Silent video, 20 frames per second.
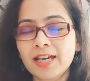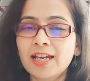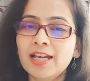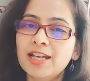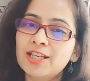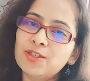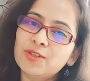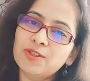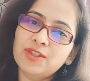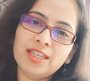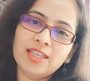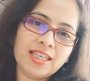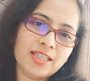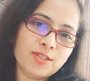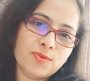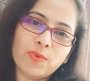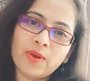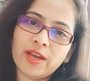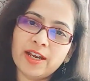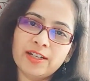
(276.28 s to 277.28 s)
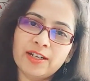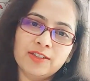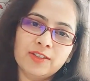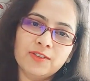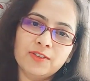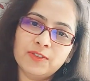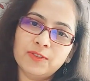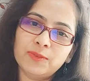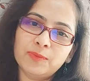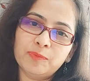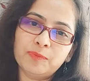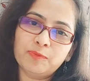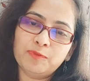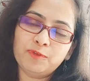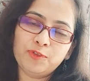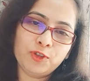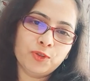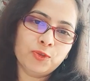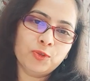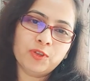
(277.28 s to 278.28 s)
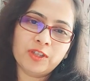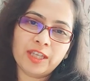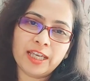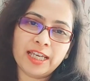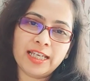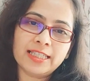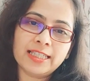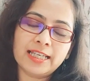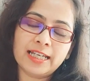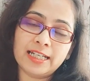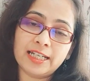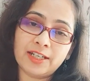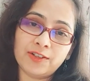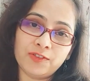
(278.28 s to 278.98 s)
So these were the few things that I